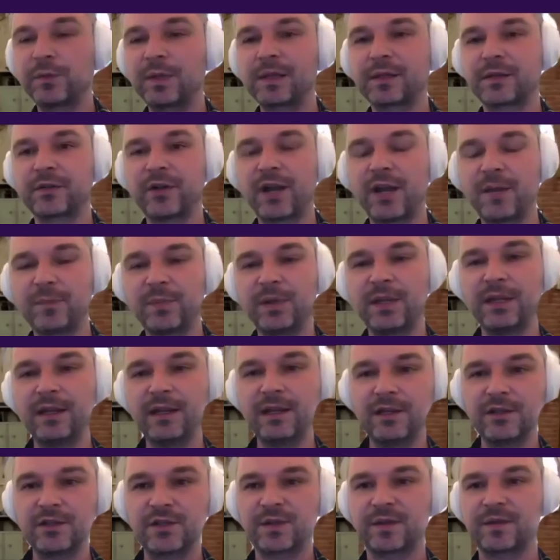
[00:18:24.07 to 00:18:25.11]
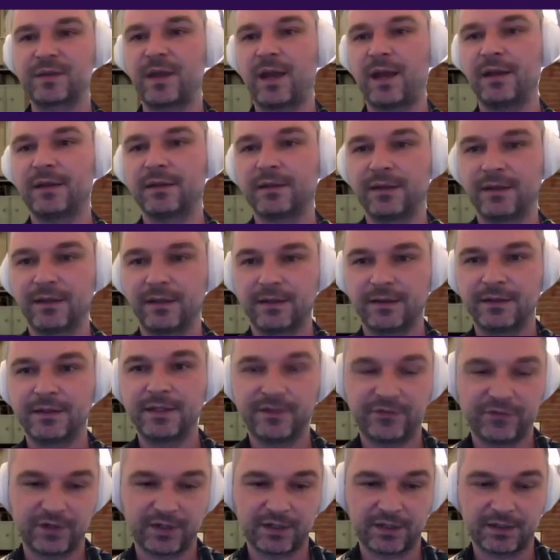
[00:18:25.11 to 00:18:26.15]
scrape each site
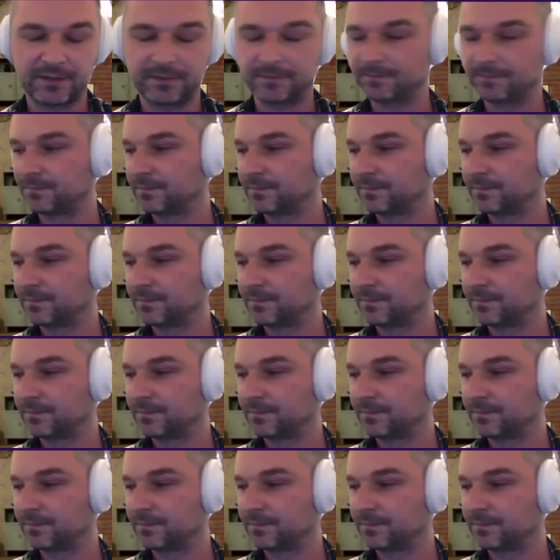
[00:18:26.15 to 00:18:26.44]
differently.